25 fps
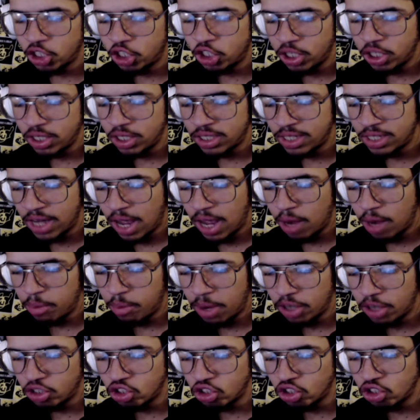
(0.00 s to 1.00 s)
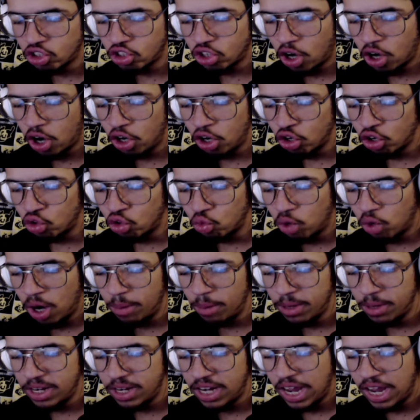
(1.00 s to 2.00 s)
she's not about to start
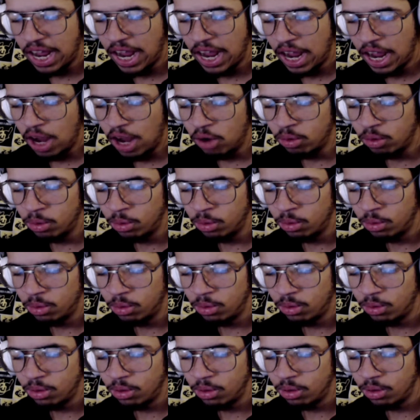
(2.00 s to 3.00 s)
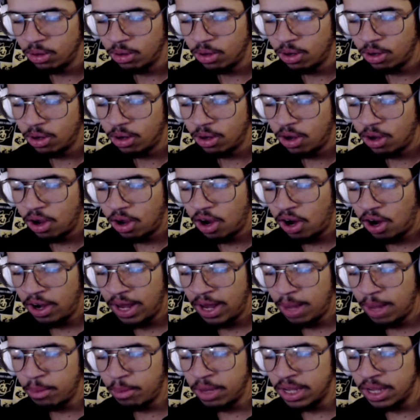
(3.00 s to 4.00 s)
grubbing down on
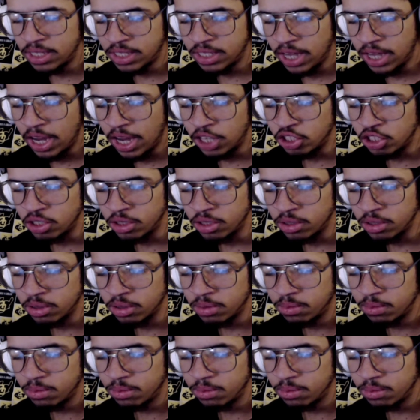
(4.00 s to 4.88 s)
that man's ashes.